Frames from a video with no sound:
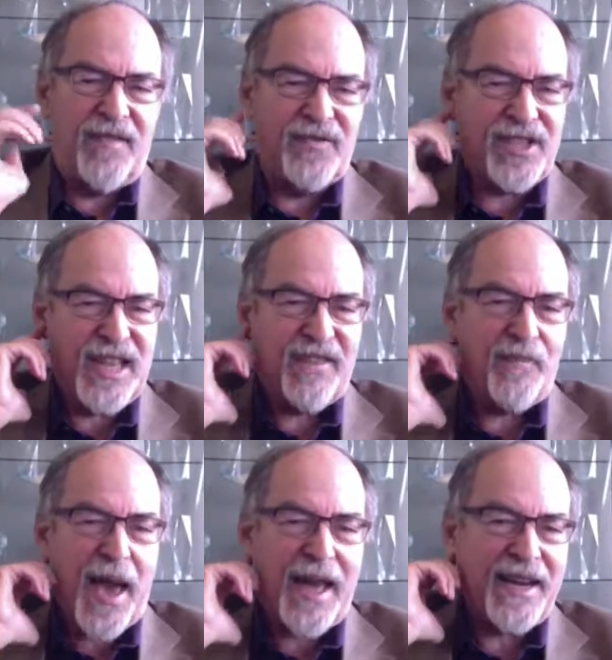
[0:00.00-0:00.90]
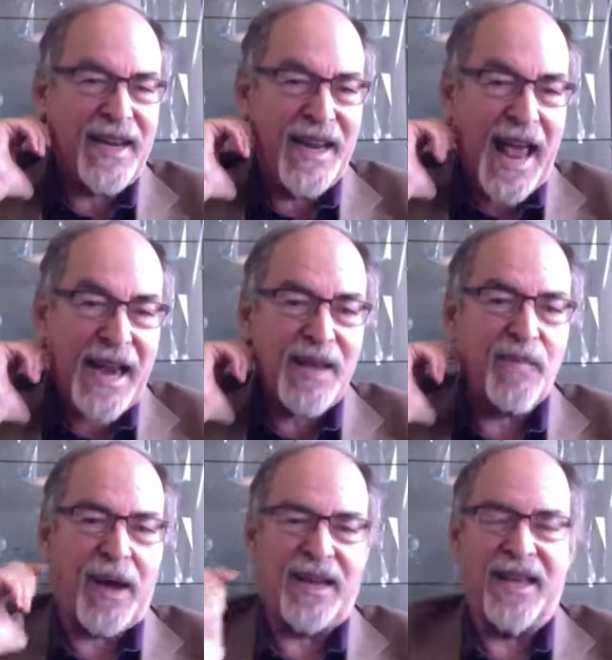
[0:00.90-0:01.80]
Steve Bannon and
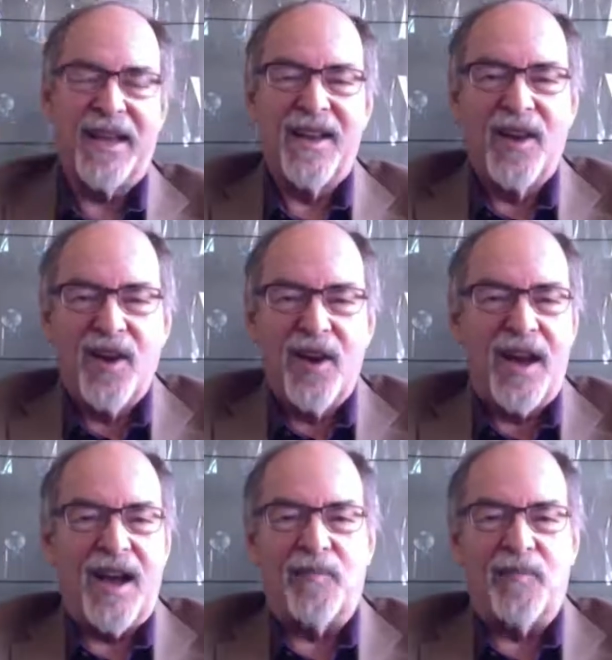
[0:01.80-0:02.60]
anybody uh,